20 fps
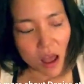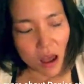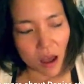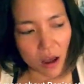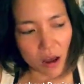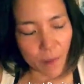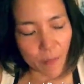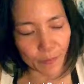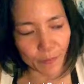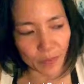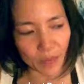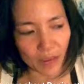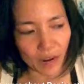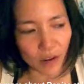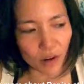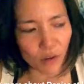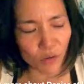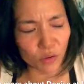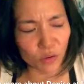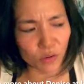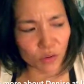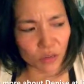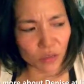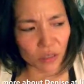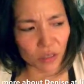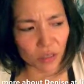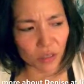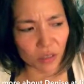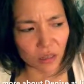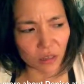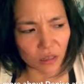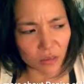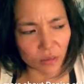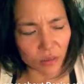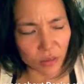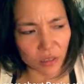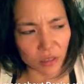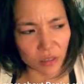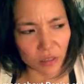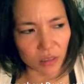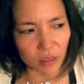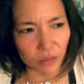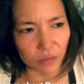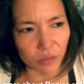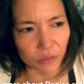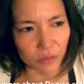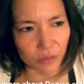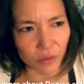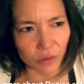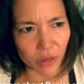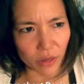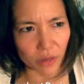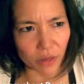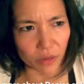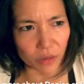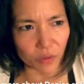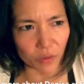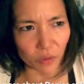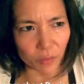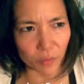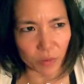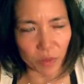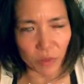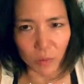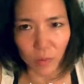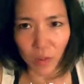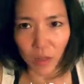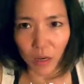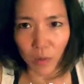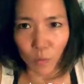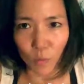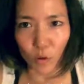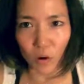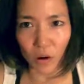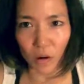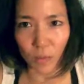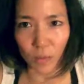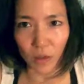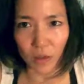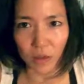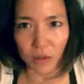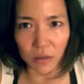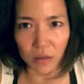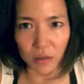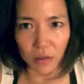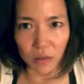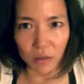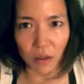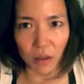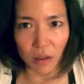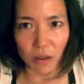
And I don't usually receive readings from people anymore because